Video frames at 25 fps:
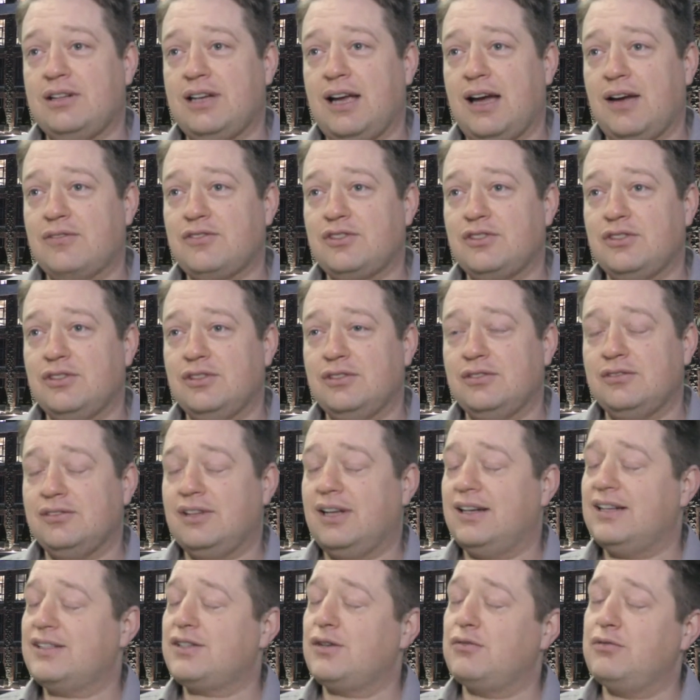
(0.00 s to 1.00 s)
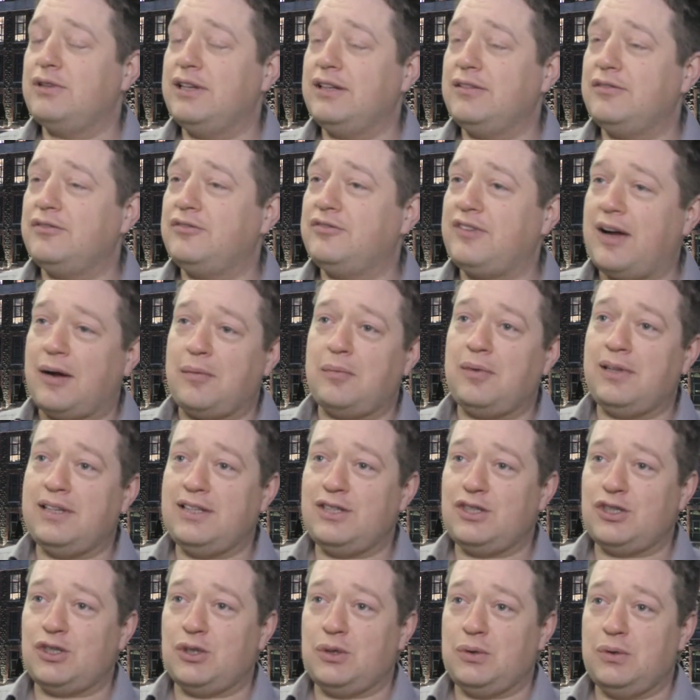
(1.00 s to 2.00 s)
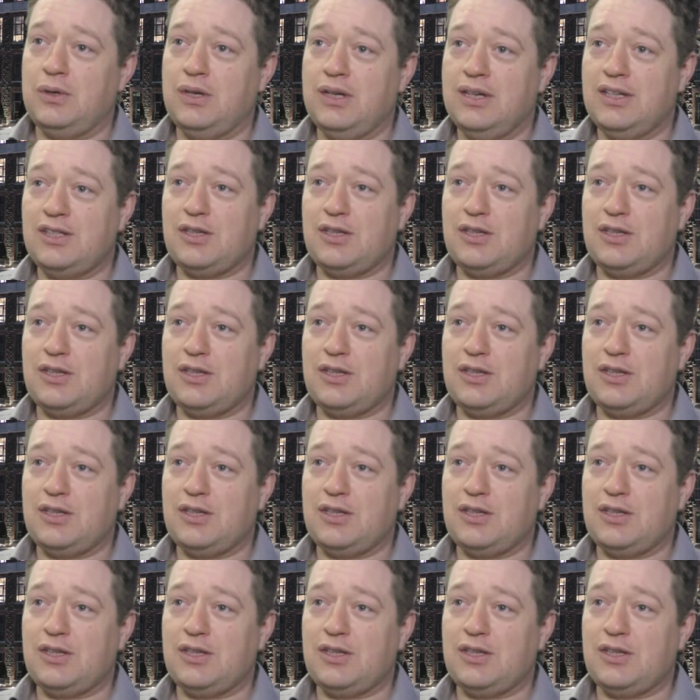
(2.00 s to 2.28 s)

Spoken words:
afternoon, and it's a real family show,